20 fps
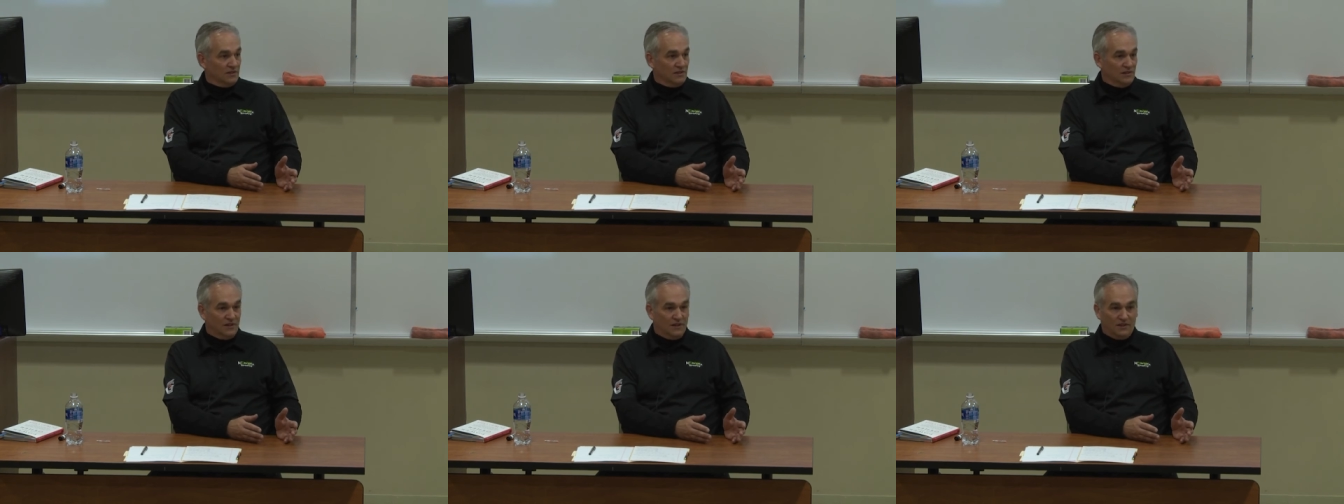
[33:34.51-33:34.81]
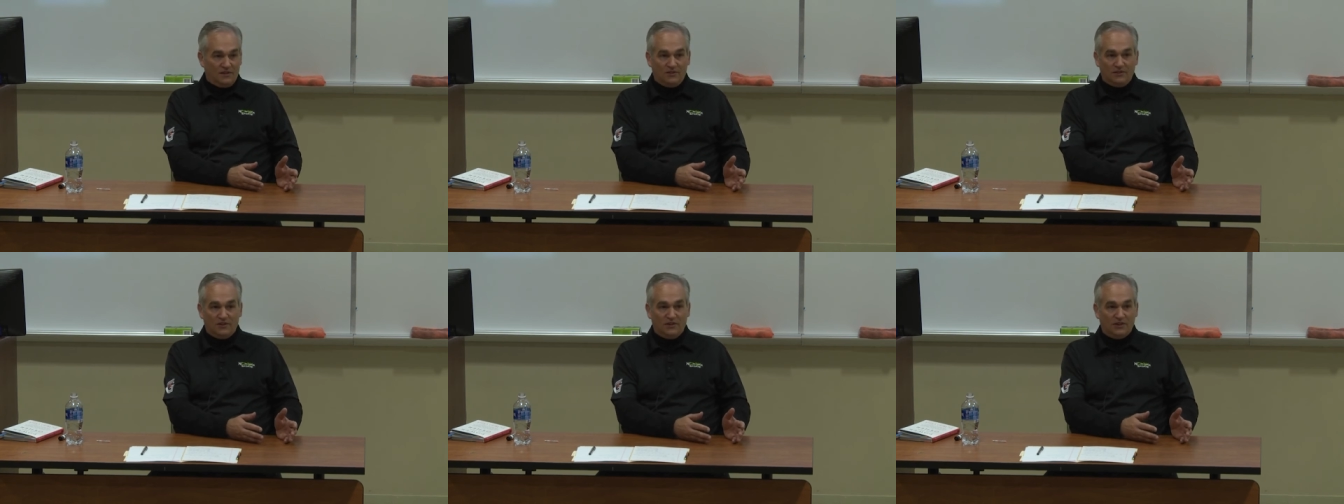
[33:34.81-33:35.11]
you know,
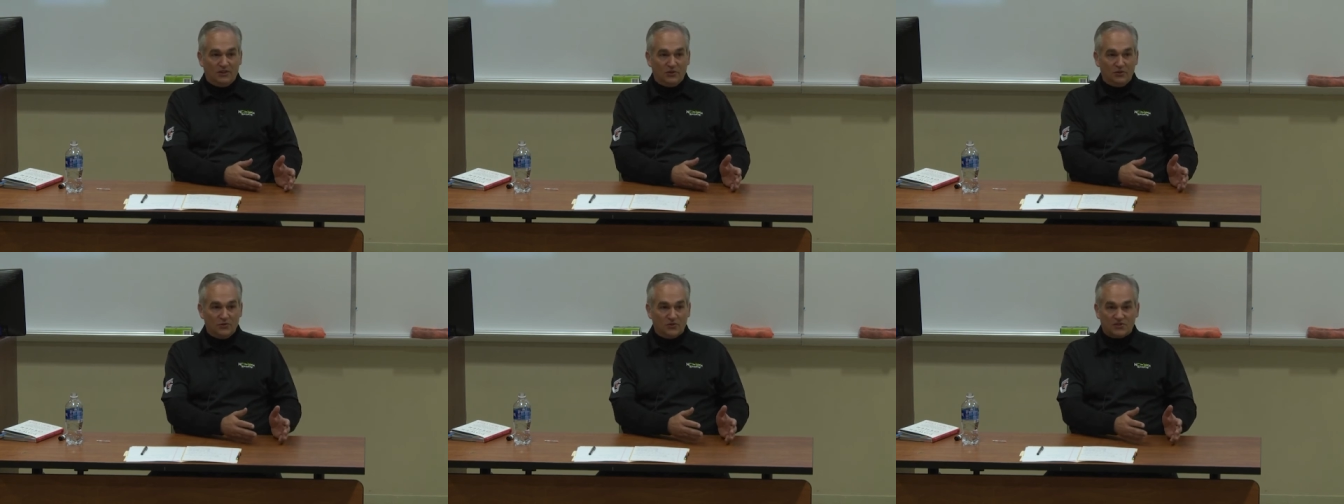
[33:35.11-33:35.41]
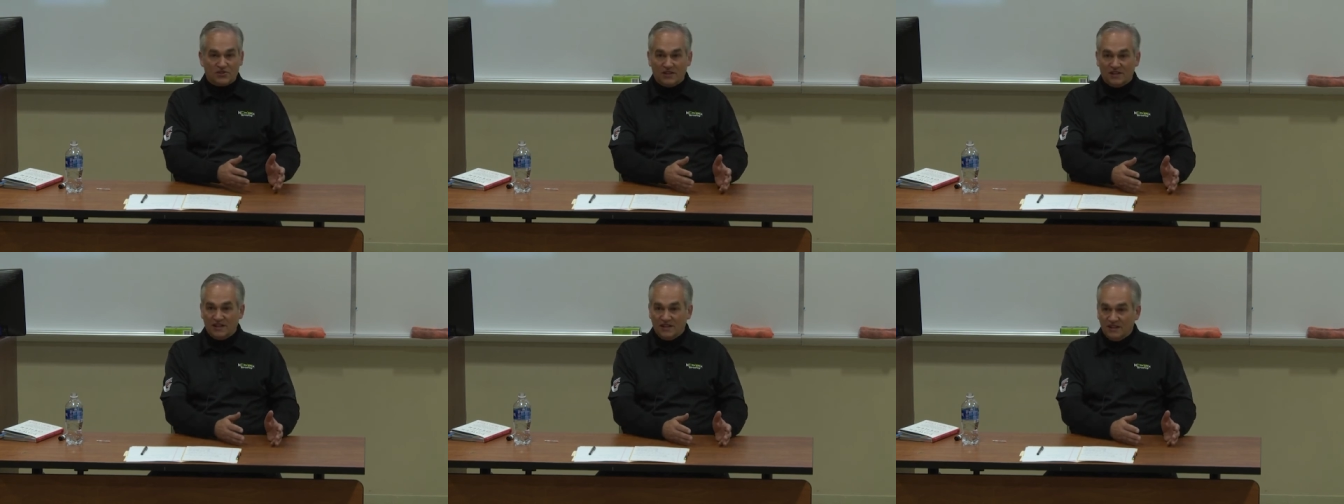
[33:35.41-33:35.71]
either in a new
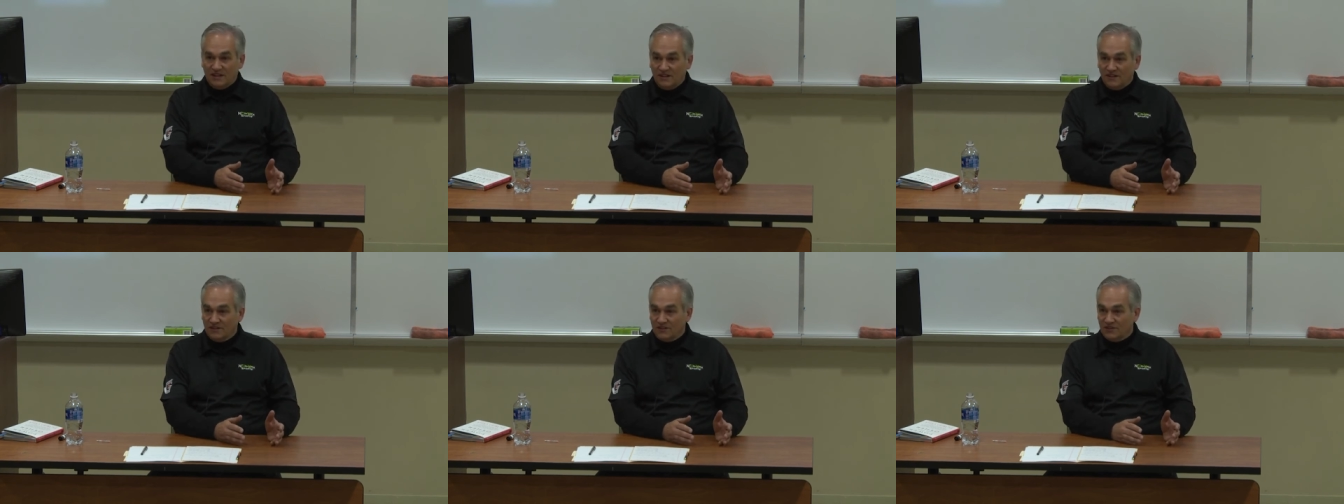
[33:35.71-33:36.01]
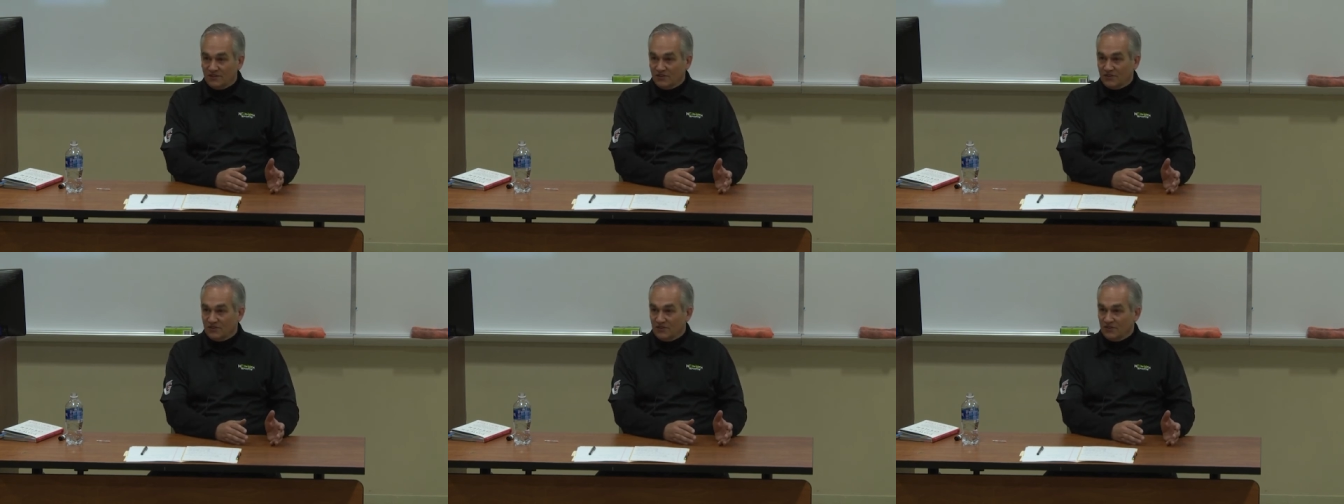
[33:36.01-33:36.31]
city
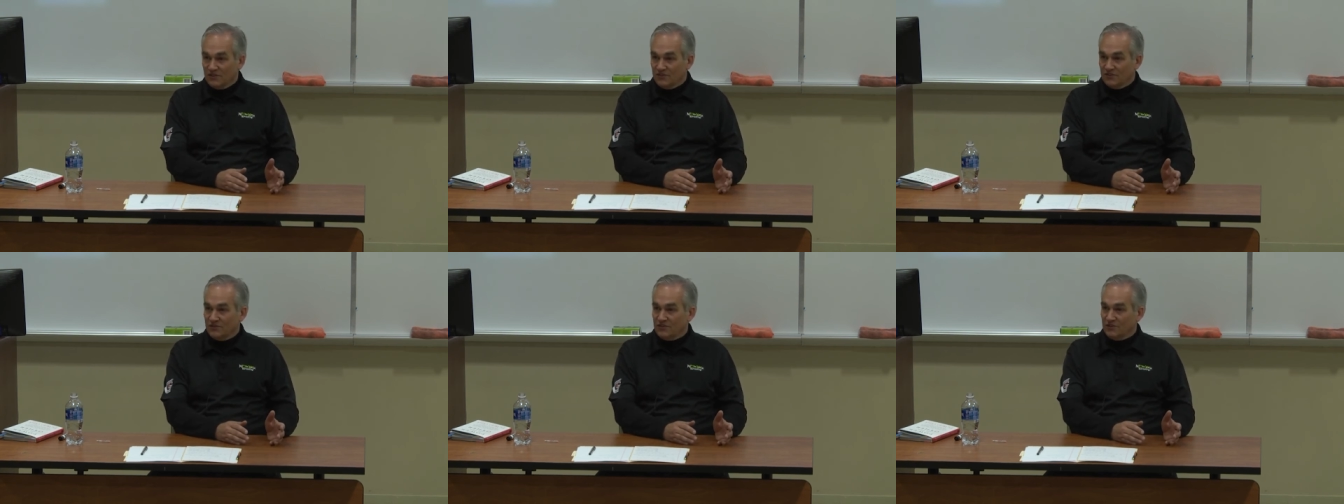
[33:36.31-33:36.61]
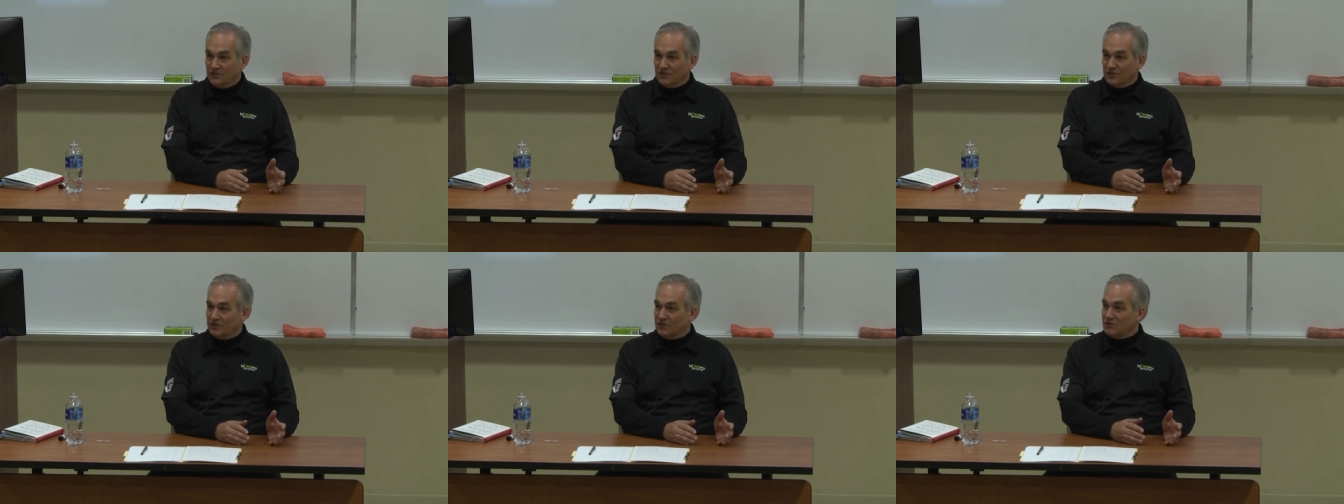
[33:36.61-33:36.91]
or,
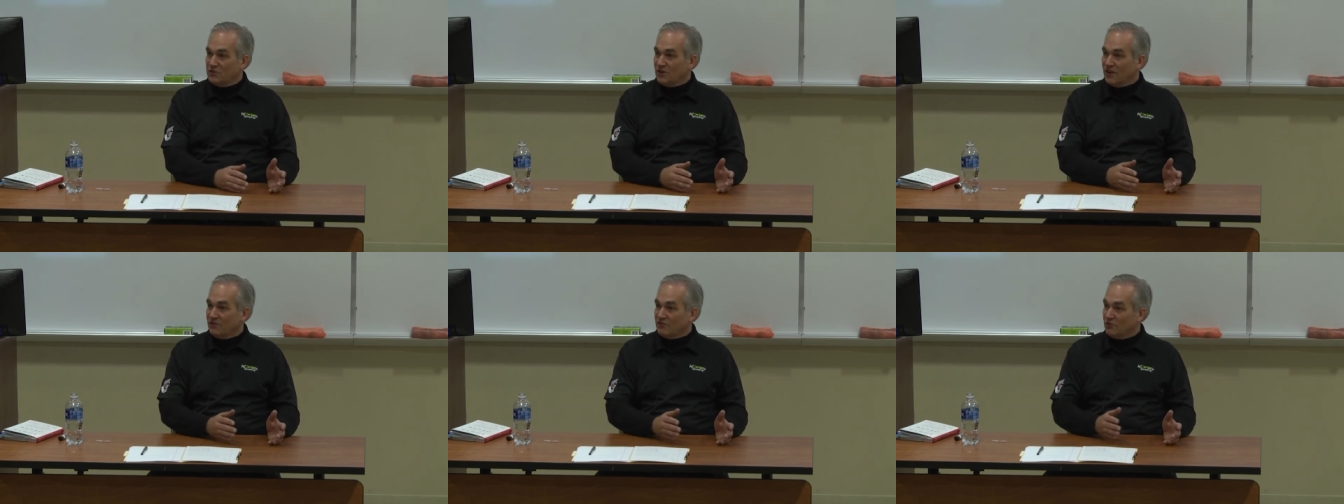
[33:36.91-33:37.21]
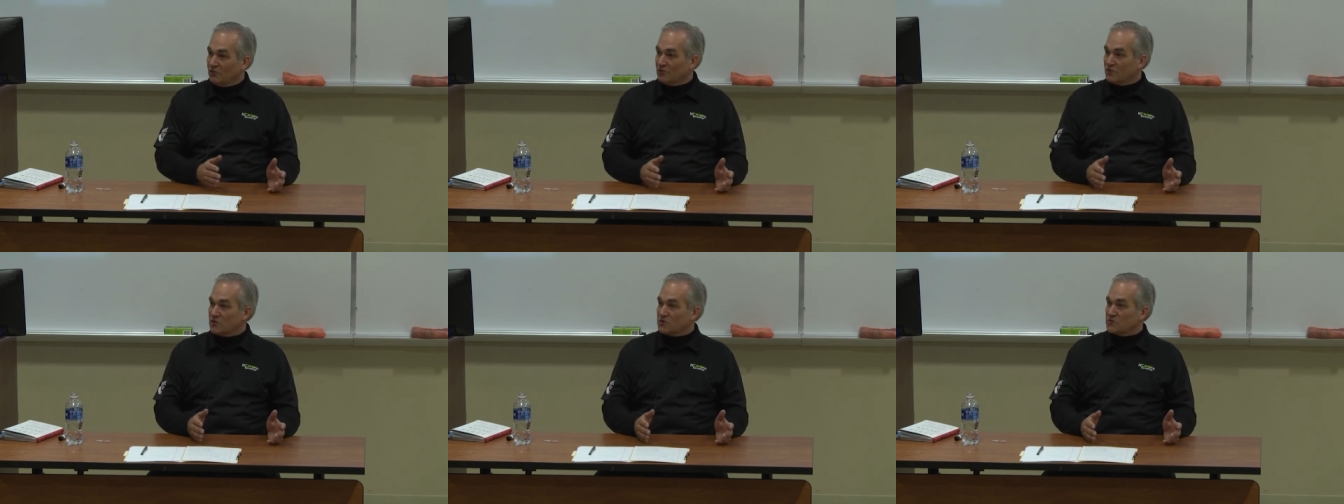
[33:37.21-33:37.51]
or a new
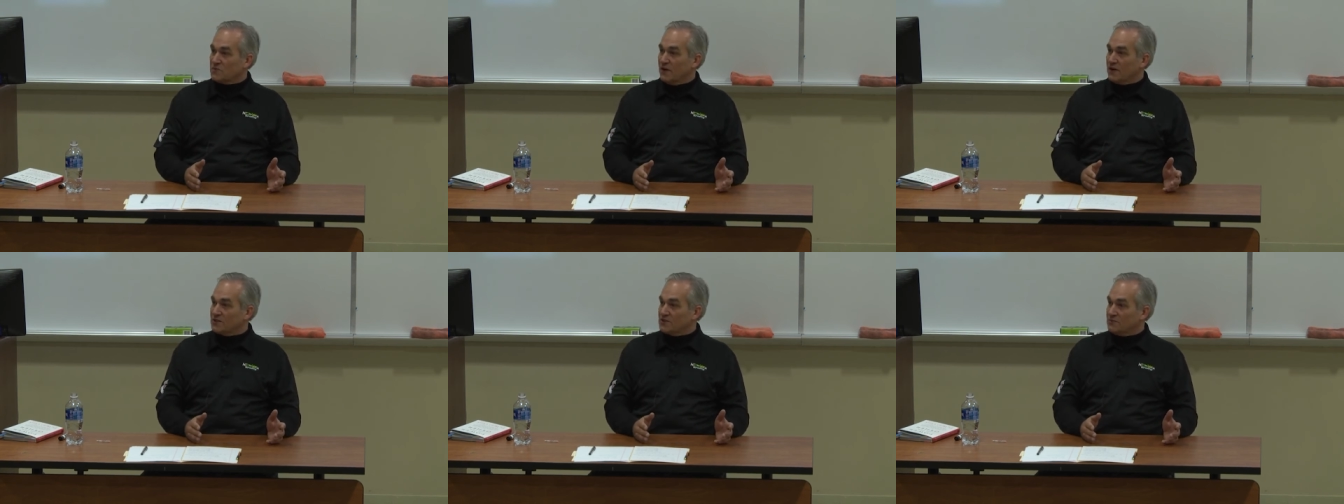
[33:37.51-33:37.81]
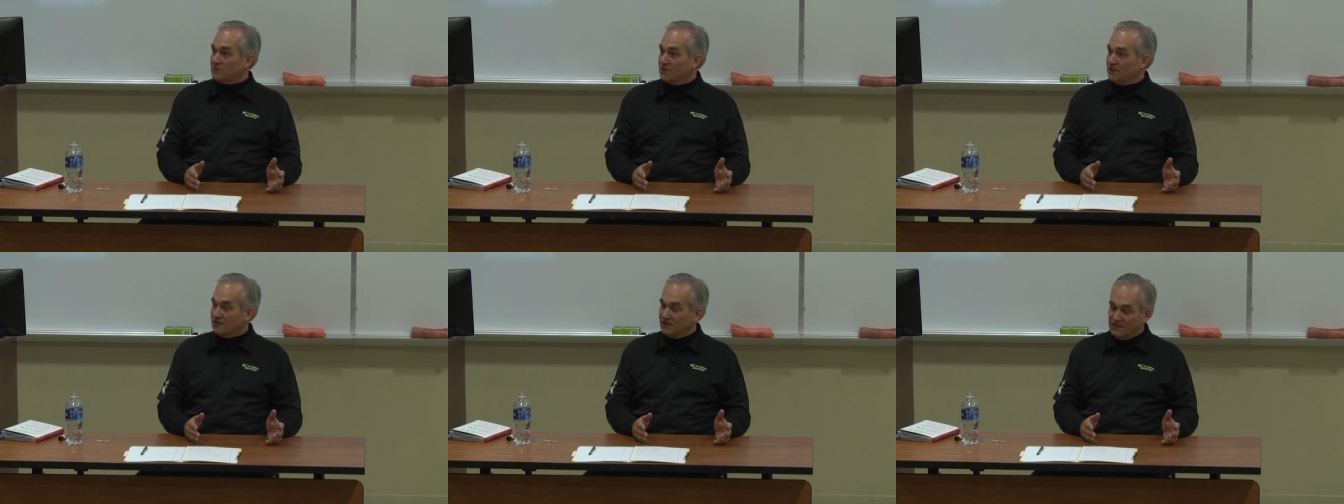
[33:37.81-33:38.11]
level of
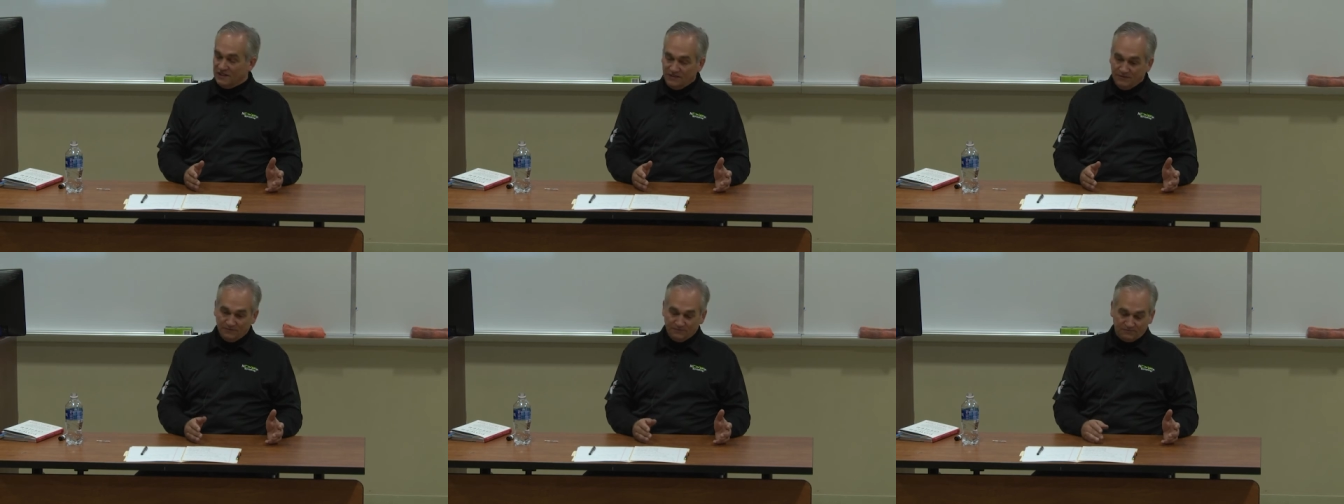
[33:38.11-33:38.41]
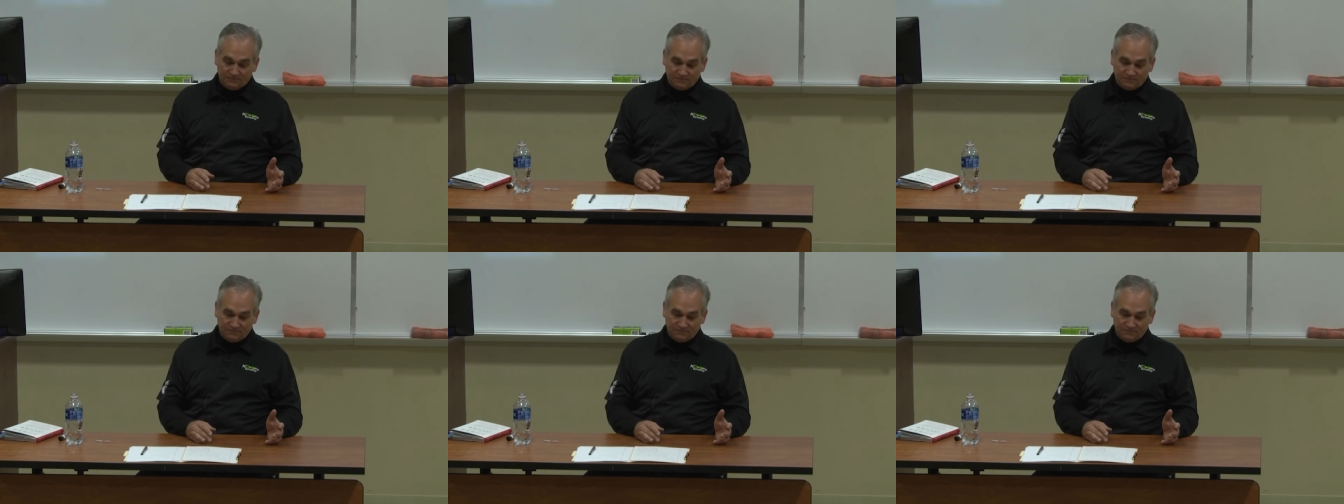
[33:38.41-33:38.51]
responsibility.